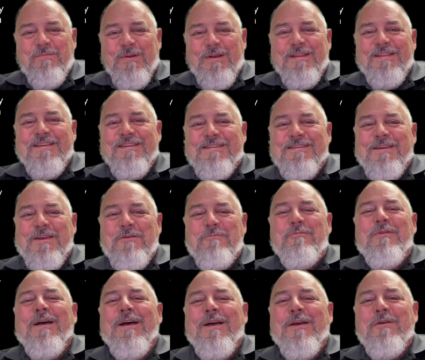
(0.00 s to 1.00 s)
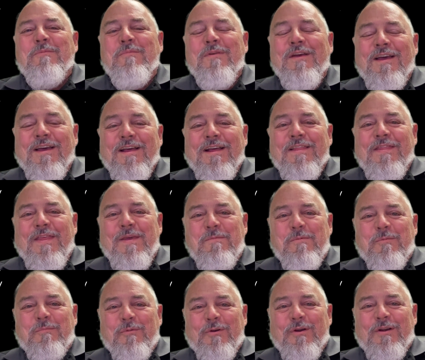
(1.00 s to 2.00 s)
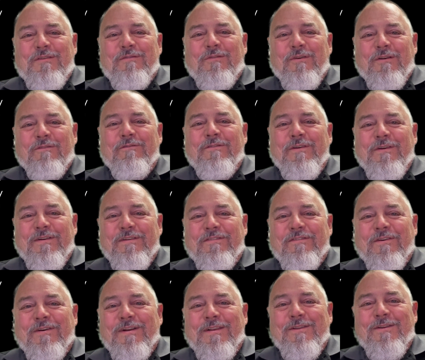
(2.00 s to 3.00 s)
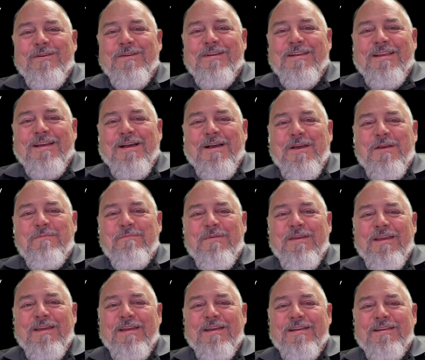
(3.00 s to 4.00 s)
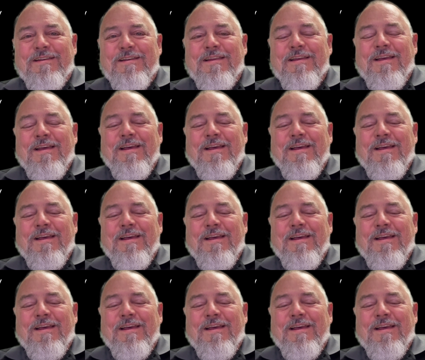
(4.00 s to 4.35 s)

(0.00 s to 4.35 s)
But at the same time, they've been married for a very, very long time, and